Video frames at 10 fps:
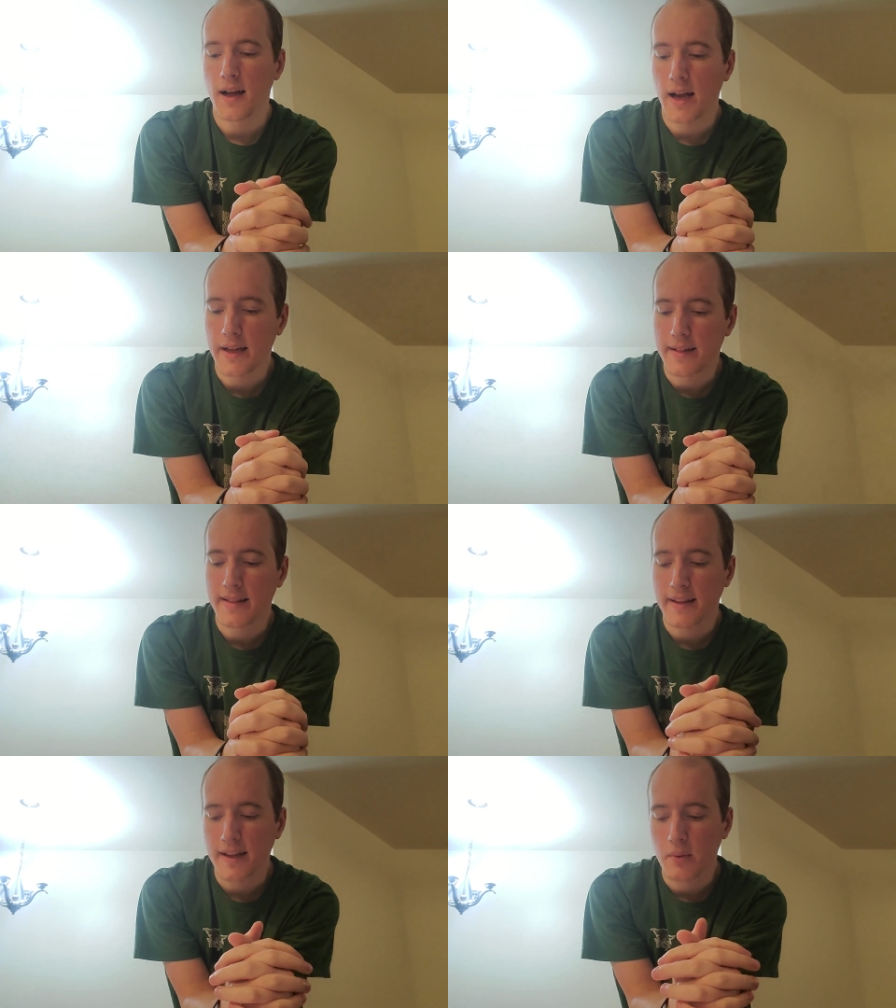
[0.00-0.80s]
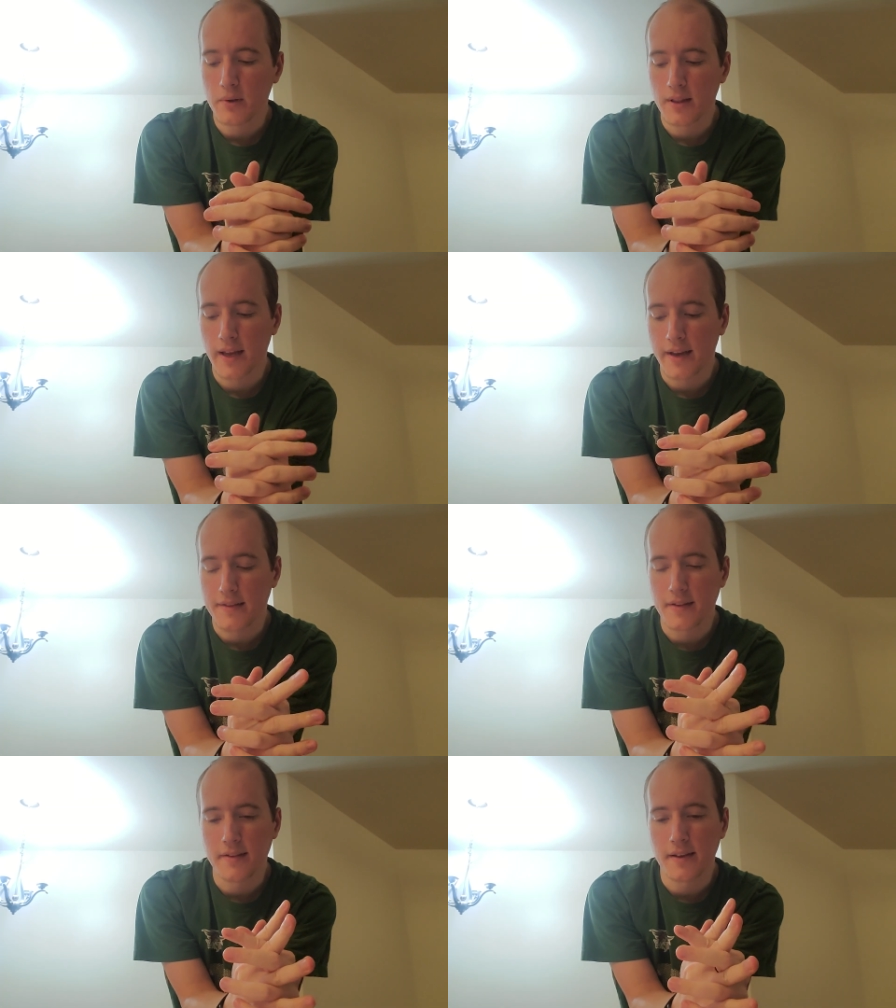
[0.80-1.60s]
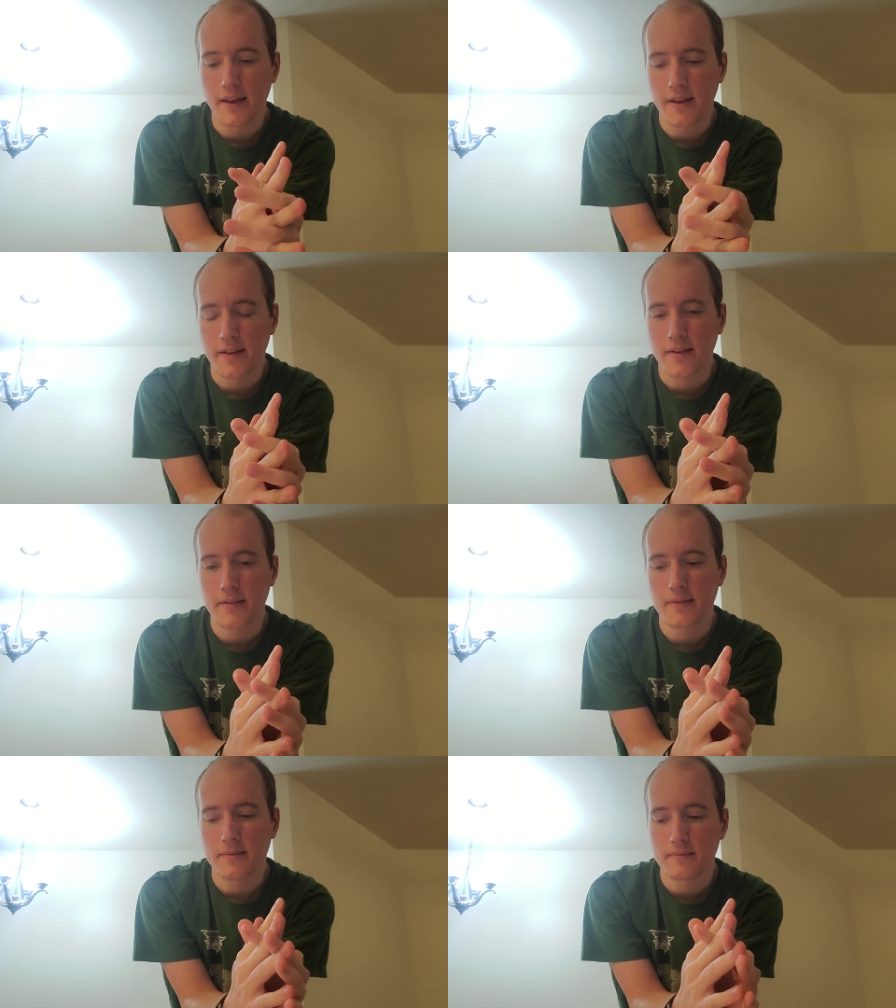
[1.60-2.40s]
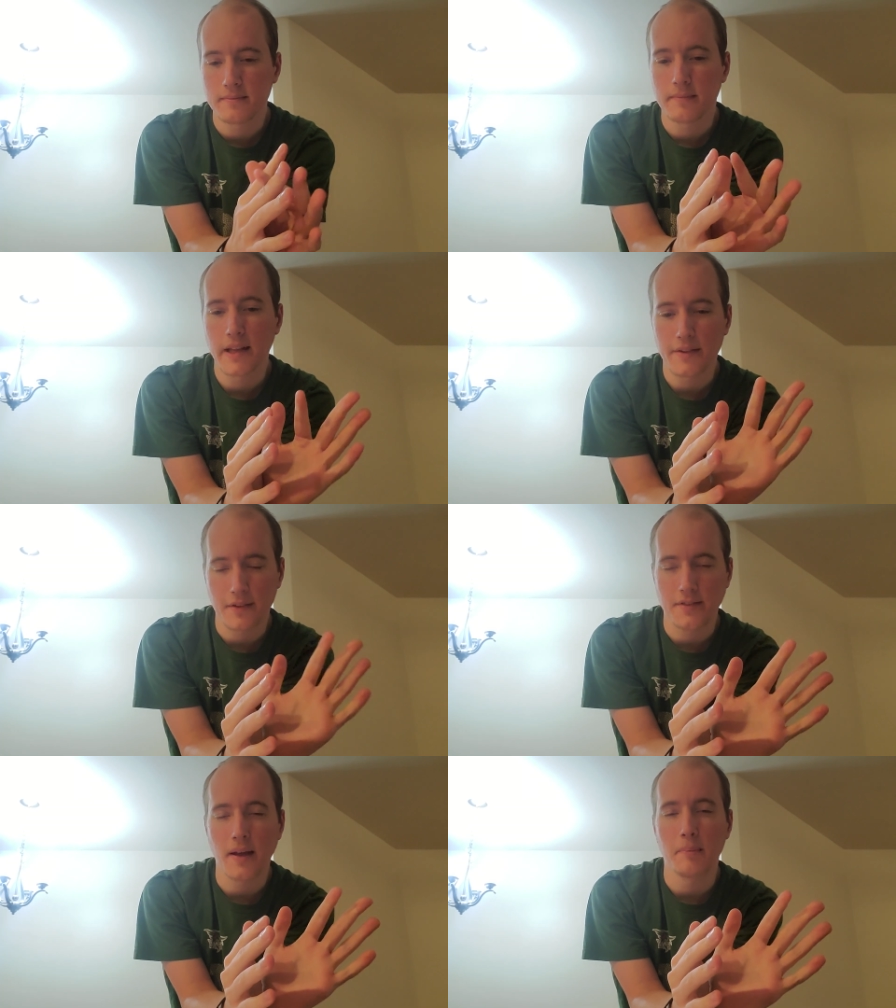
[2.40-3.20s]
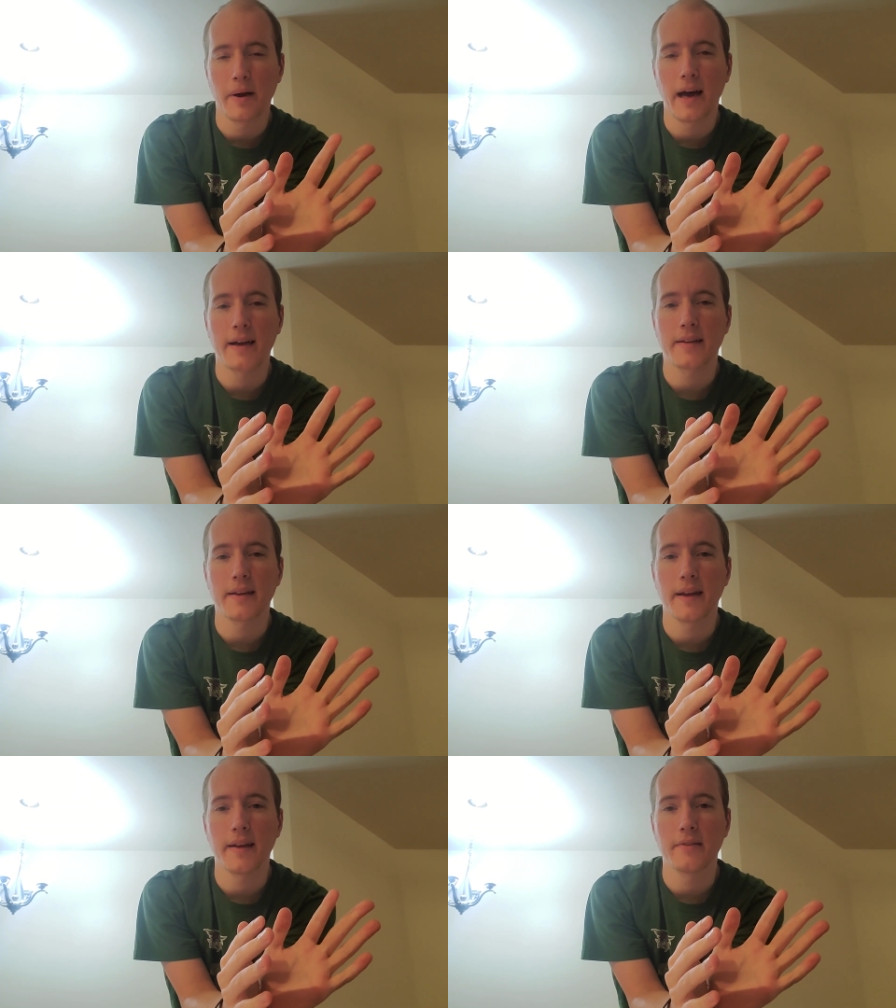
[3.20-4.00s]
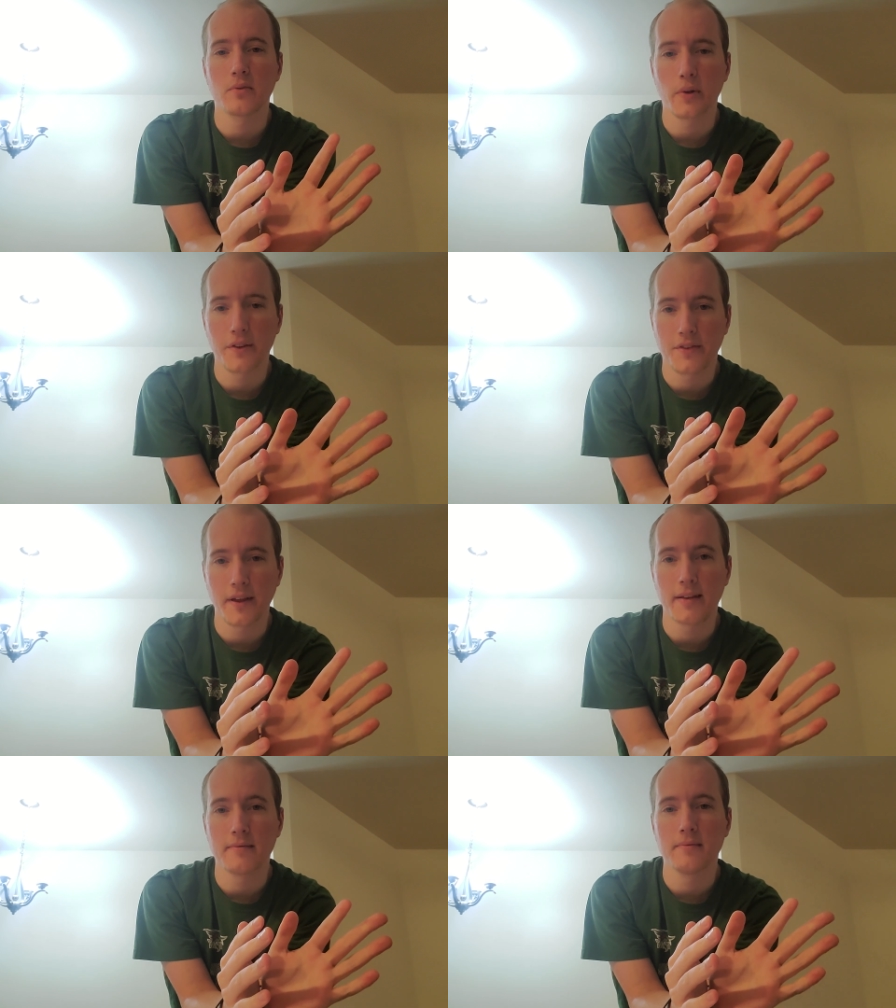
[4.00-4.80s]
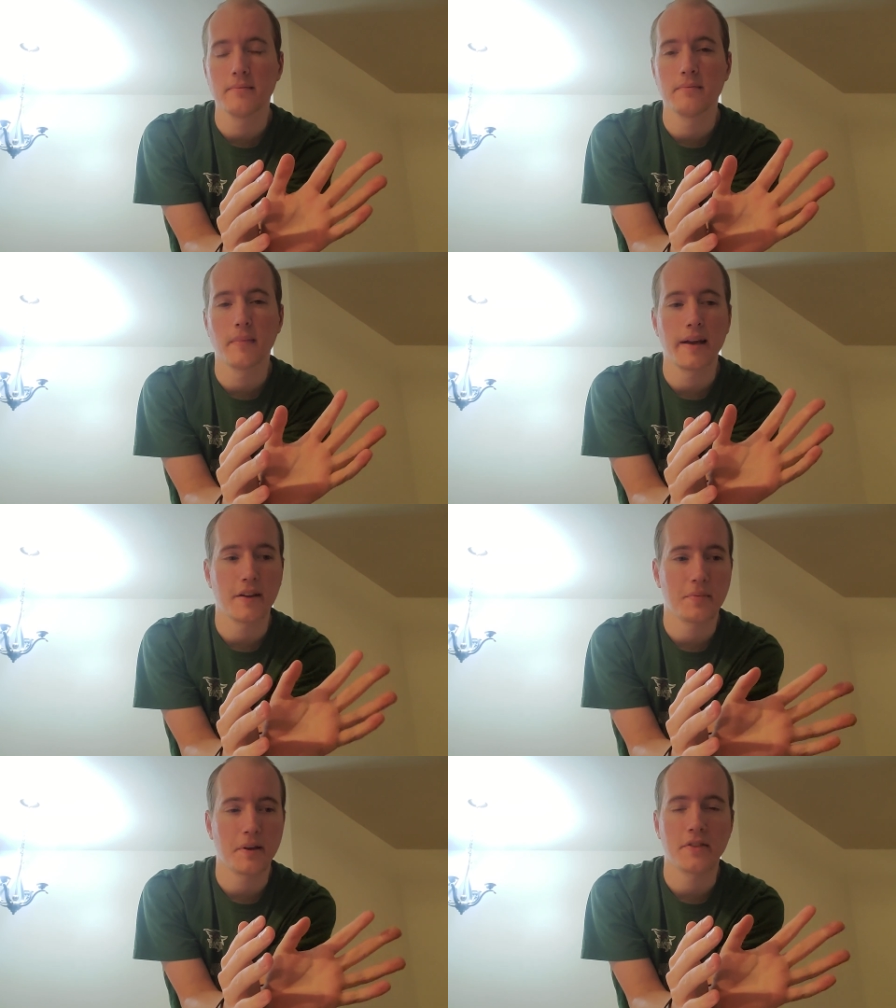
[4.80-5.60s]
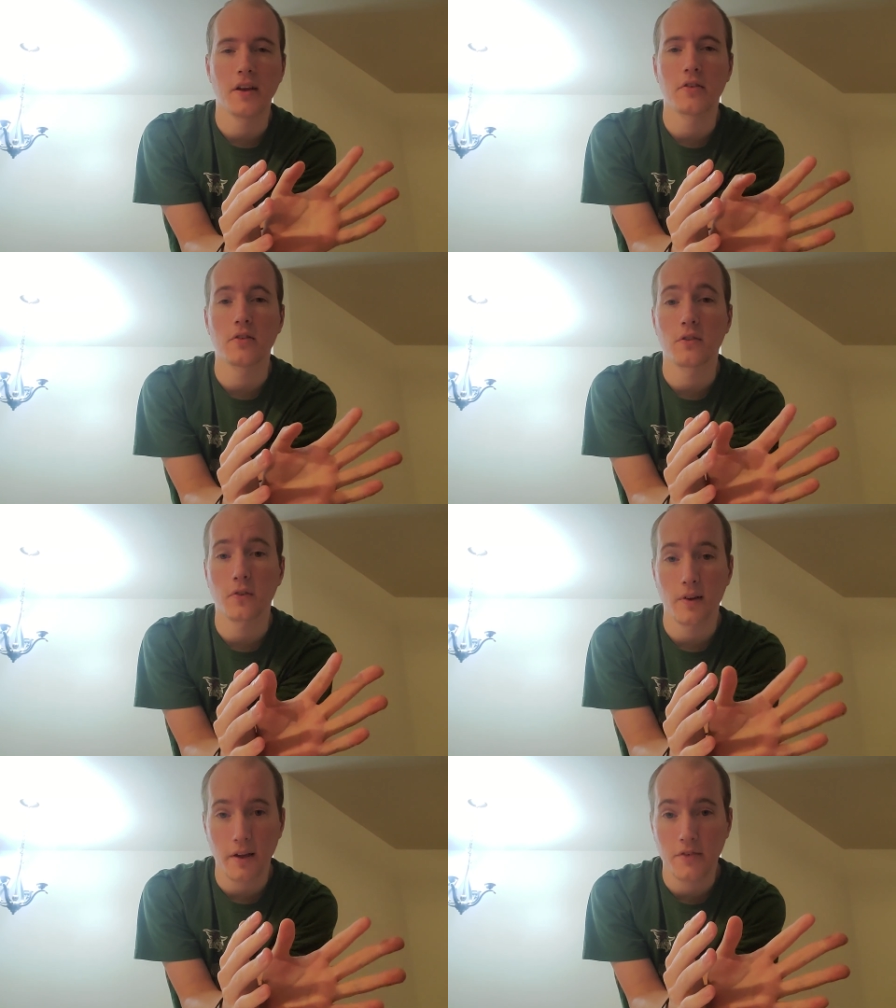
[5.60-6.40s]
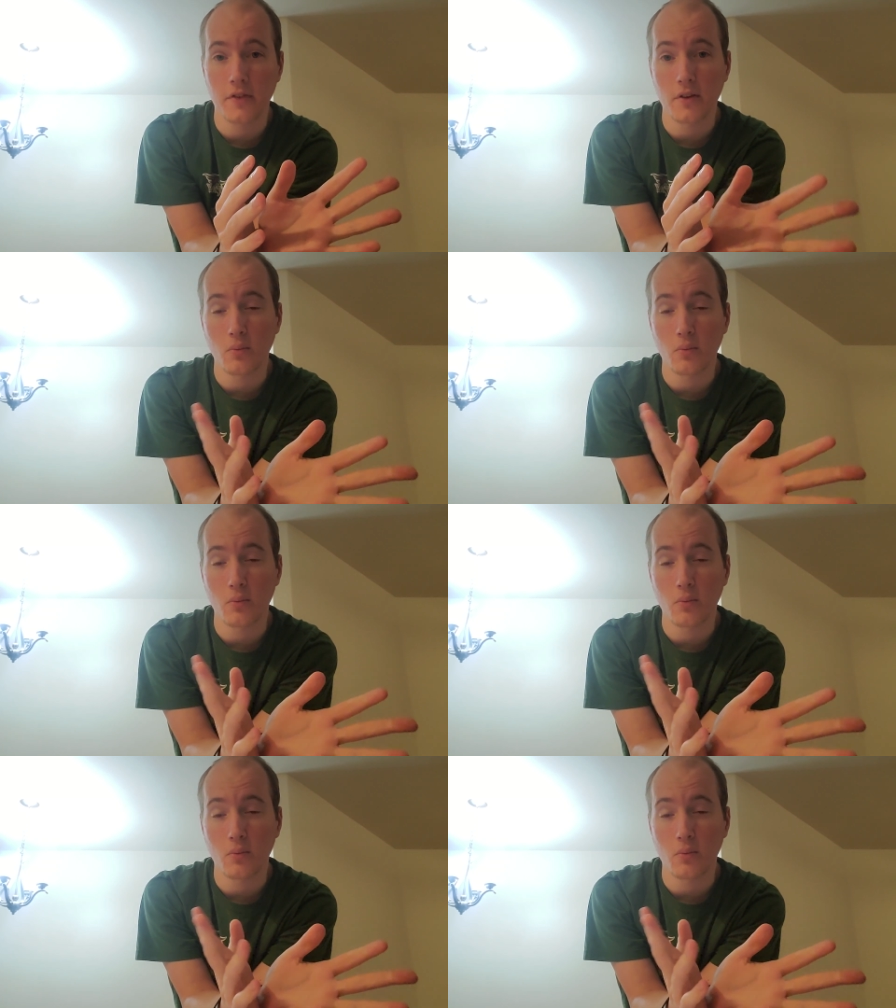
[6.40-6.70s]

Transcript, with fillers: I think I would like to take things a step back and reset my expectations for next year.